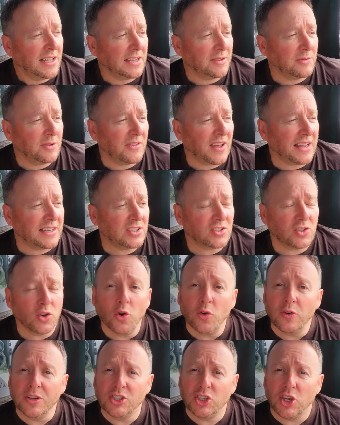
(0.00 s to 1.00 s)
And we've had a
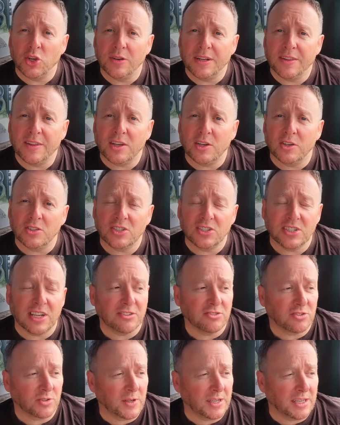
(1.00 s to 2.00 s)
storage unit that costs us
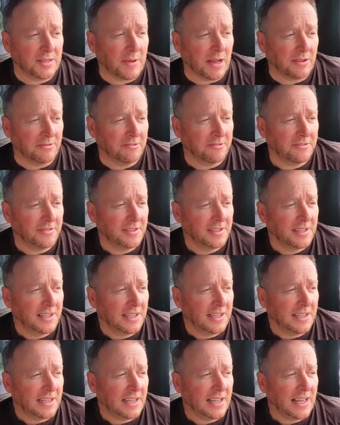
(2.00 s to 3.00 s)
100 quid a month.
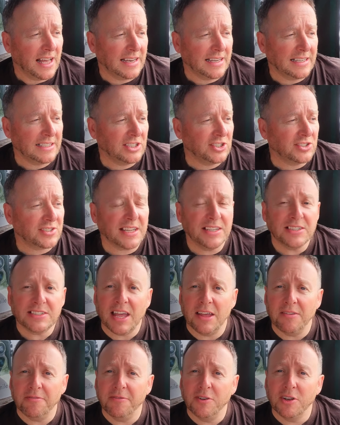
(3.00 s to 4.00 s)
And it just keeps
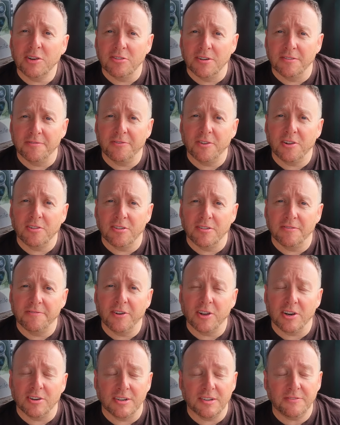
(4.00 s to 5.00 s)
getting fuller and fuller and
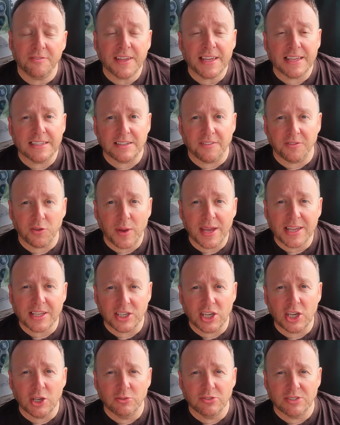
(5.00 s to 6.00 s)
fuller. And the thing is, if you
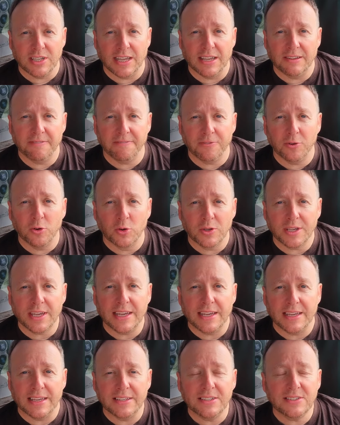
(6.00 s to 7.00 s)
ain't used it in 4
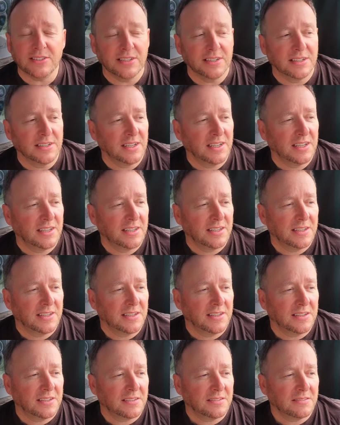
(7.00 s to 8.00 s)
years,
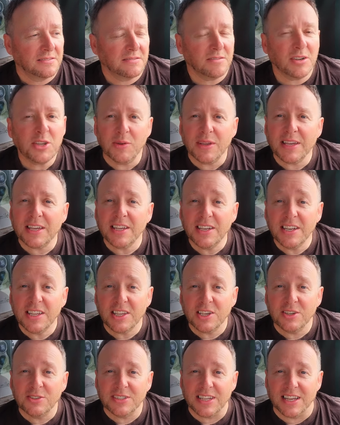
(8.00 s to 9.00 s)
well, you ain't going
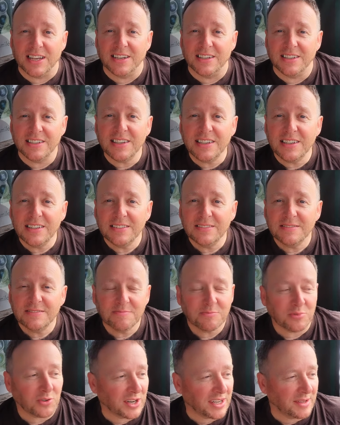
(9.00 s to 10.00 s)
to use it, are you?
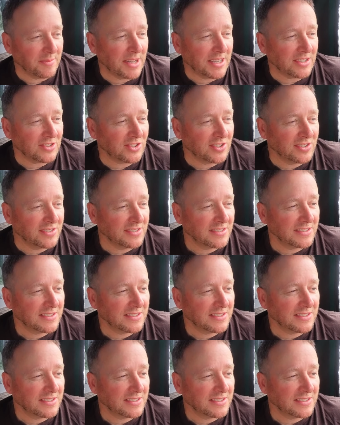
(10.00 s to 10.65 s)
Pretty much.